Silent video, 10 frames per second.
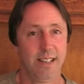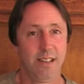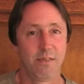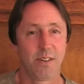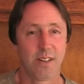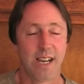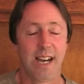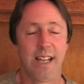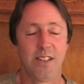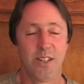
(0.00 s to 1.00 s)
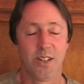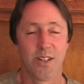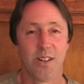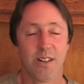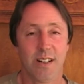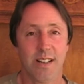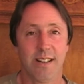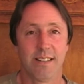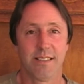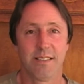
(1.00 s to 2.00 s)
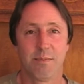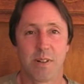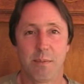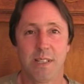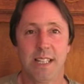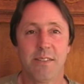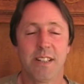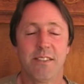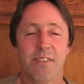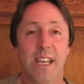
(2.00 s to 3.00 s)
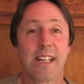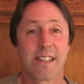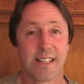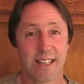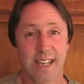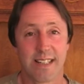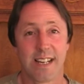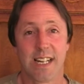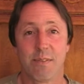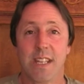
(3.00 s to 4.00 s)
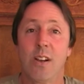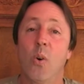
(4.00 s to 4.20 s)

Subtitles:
If you're not, you're probably living in fantasy land kind of thing,